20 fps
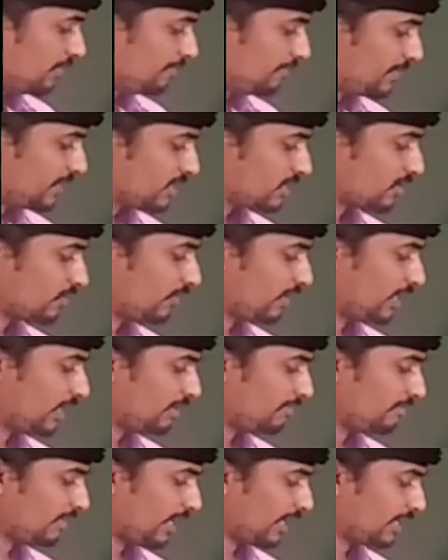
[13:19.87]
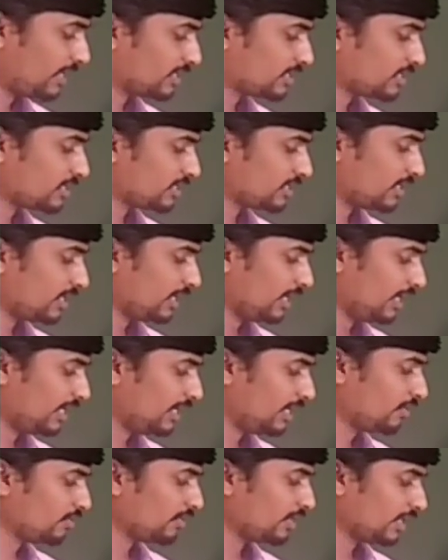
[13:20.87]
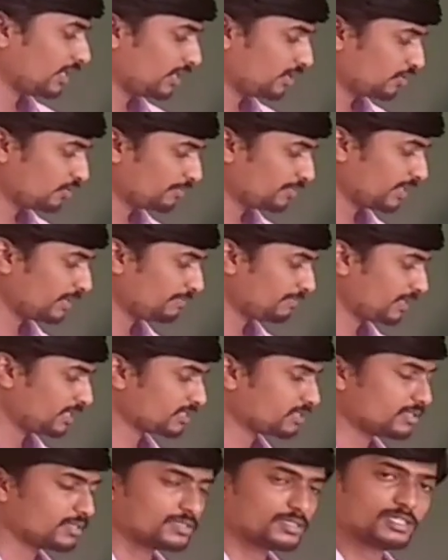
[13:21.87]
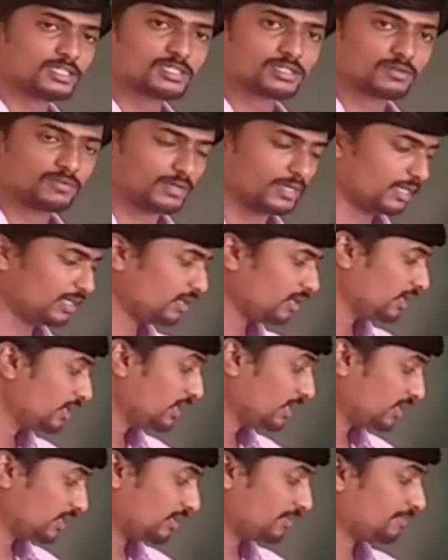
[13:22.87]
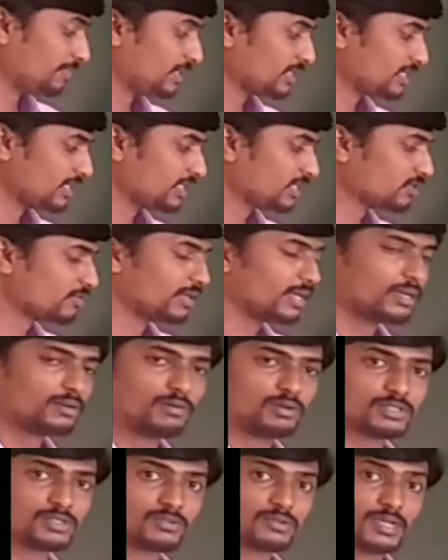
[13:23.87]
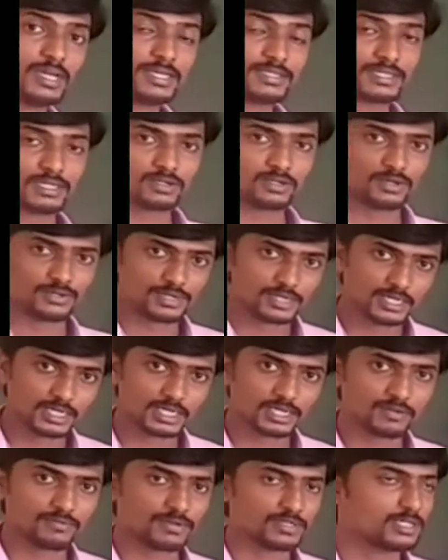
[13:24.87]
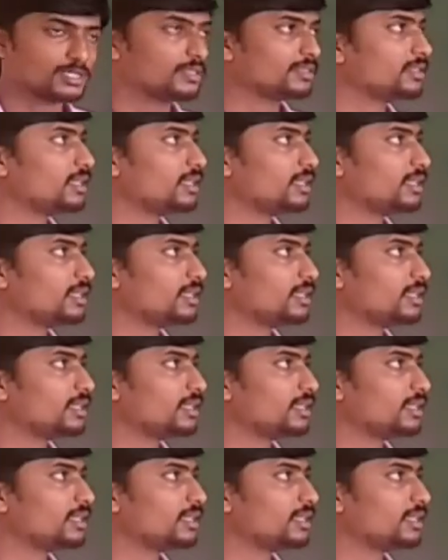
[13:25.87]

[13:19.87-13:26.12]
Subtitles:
b square minus n into a into b plus c square plus a square equal to 0 as a quadratic equation,